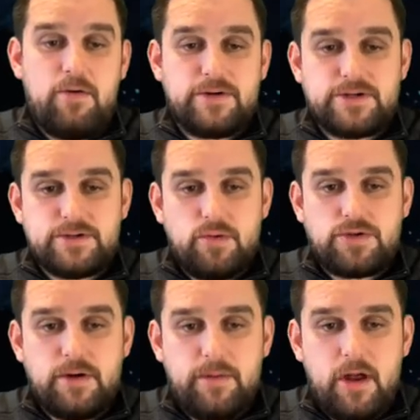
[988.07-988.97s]
which is
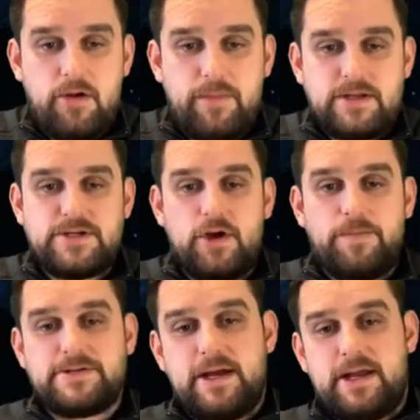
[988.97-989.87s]
all-time low, means the
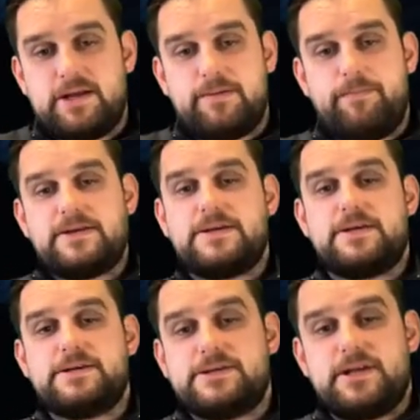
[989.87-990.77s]
opposite, and
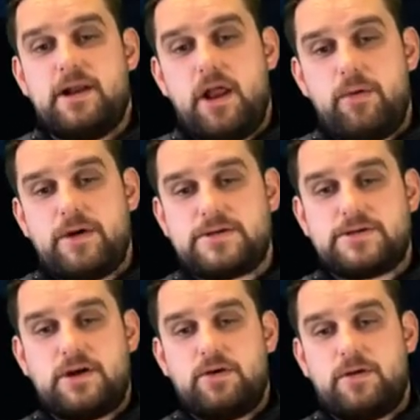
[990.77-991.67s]
basically it's the lowest
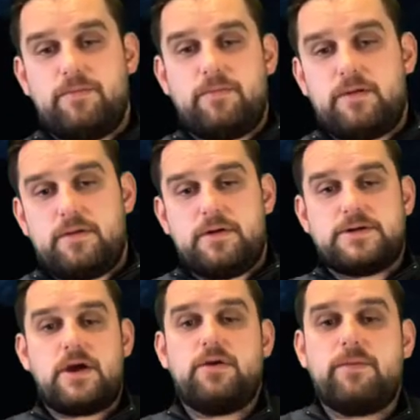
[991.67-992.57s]
the
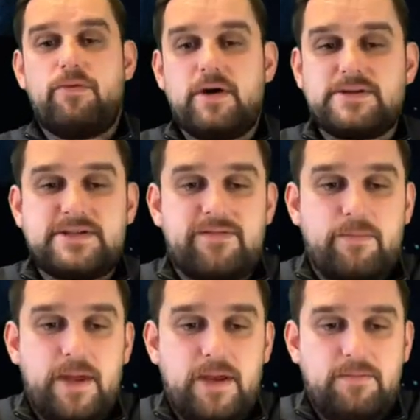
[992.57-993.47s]
token price has ever
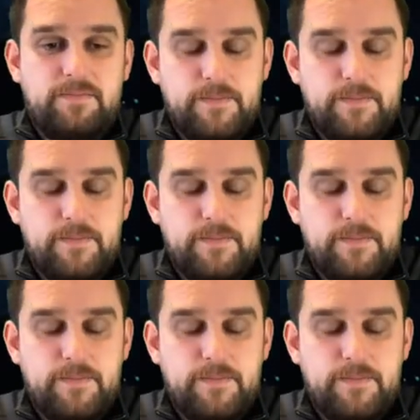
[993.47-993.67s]
been.